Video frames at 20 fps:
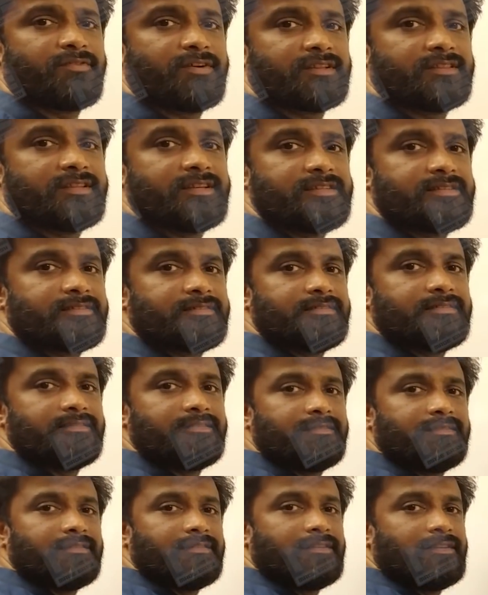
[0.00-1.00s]
for this
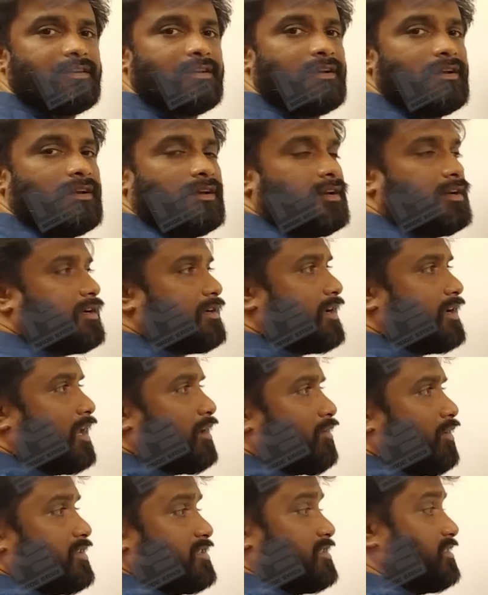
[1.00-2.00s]

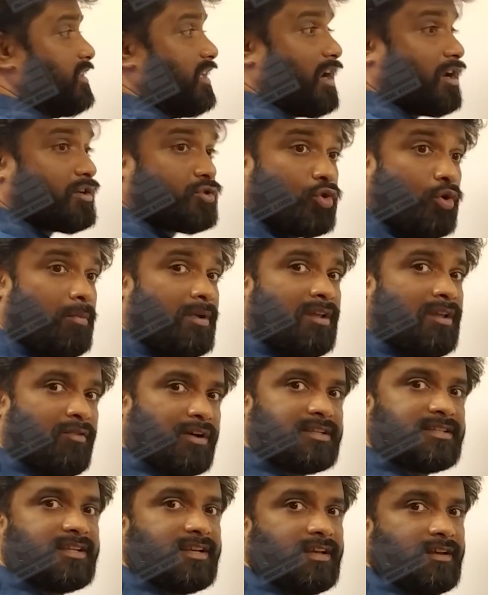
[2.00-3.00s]
calculation? There are so many
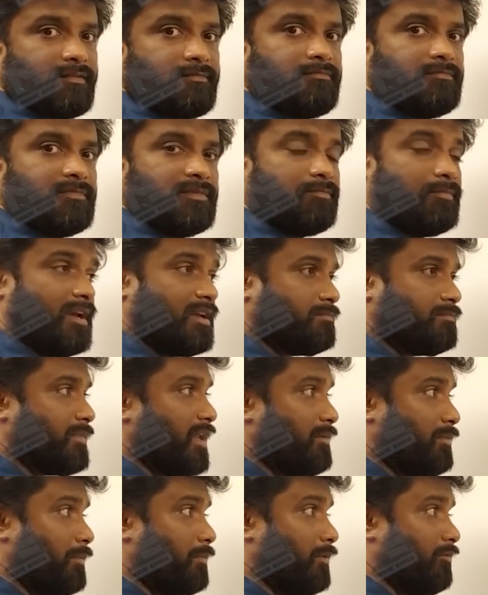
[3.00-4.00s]
ones here.
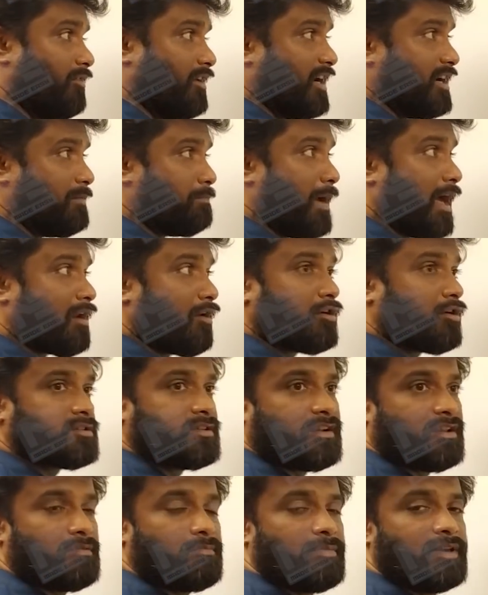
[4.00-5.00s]
Many people will get parallax
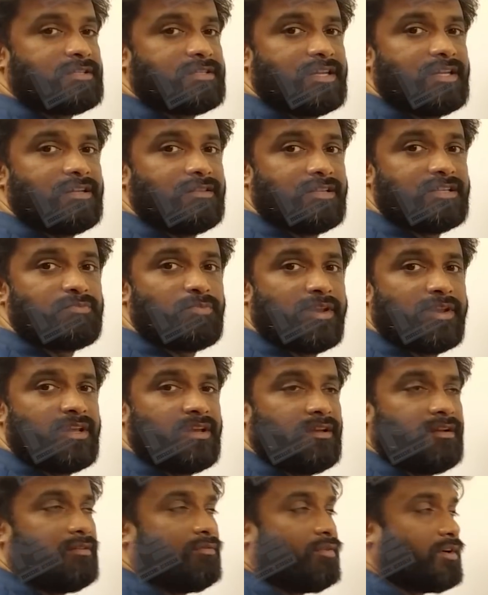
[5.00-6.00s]
error by seeing these
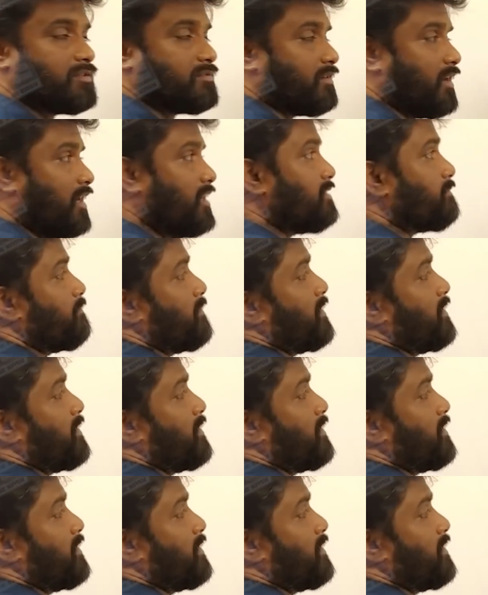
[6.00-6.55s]
many ones, right?